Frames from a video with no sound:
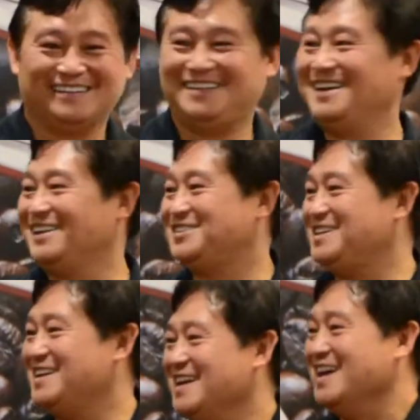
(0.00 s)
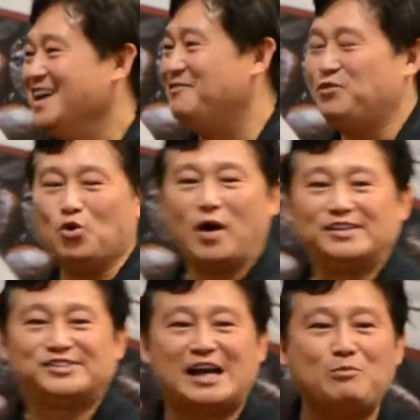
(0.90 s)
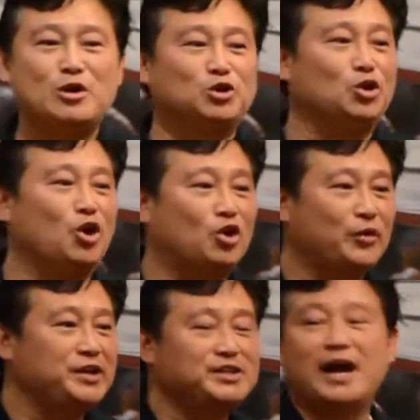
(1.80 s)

TLC. If you want someone to go crazy,